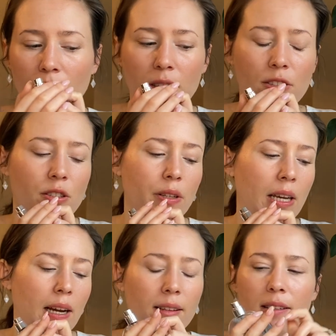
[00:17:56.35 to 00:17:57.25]
So
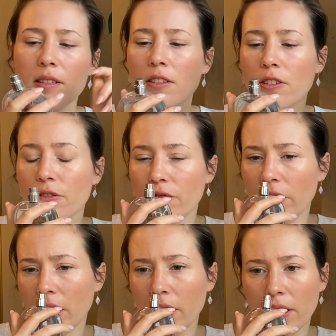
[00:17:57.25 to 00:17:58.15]
yeah, this is just
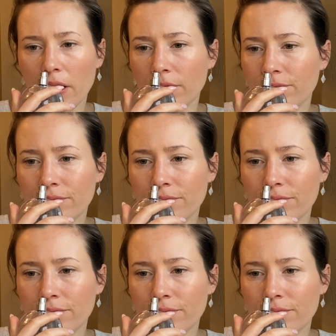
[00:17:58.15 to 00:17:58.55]
very,